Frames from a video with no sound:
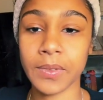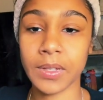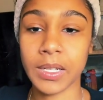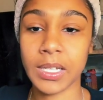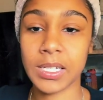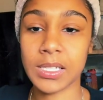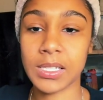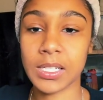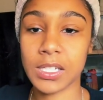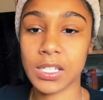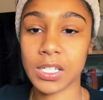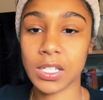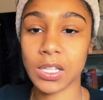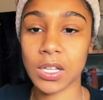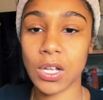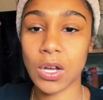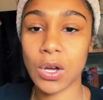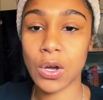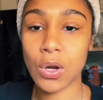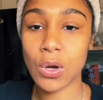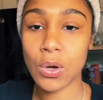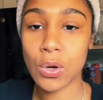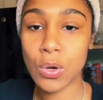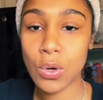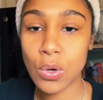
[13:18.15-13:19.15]
List is
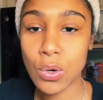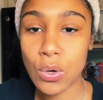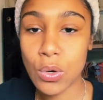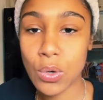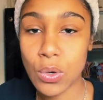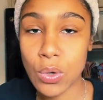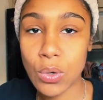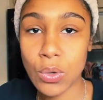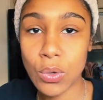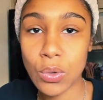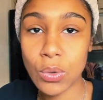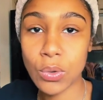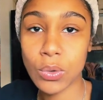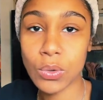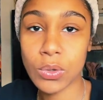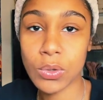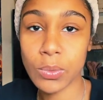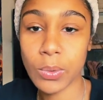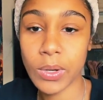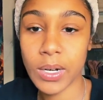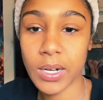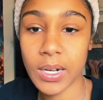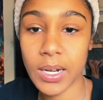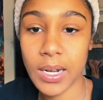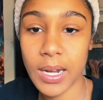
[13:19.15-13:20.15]

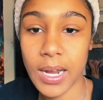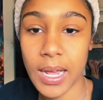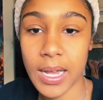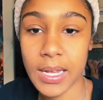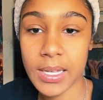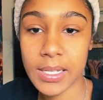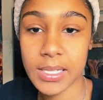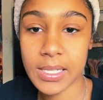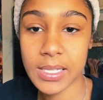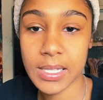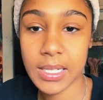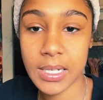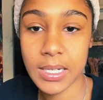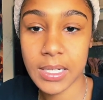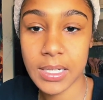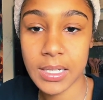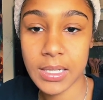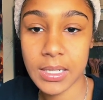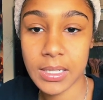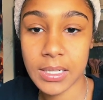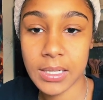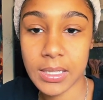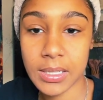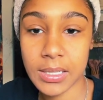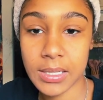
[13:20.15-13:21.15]
closed. What did Anaya
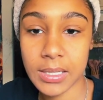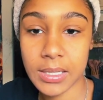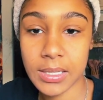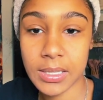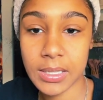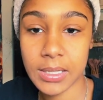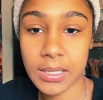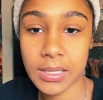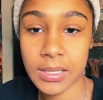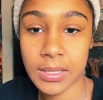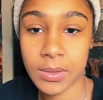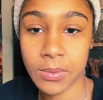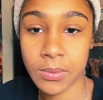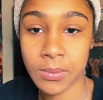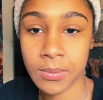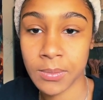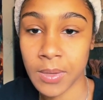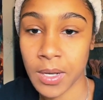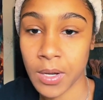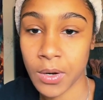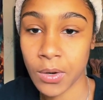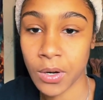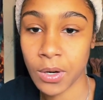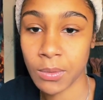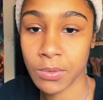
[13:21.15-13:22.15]
send?
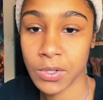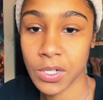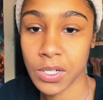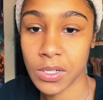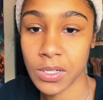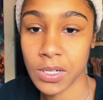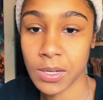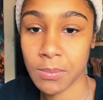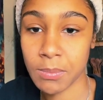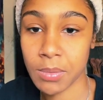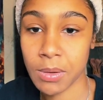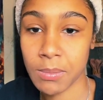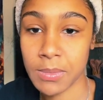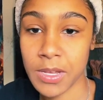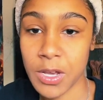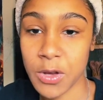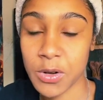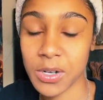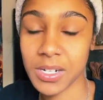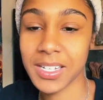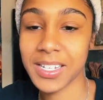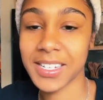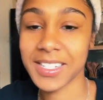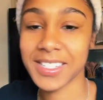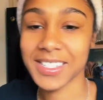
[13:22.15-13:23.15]
I don't know what she sent. Put me
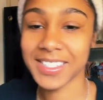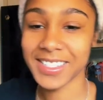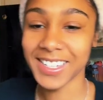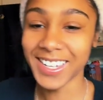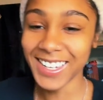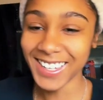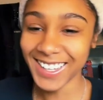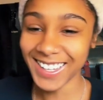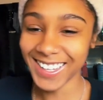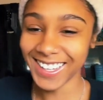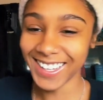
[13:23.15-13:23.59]
on the list.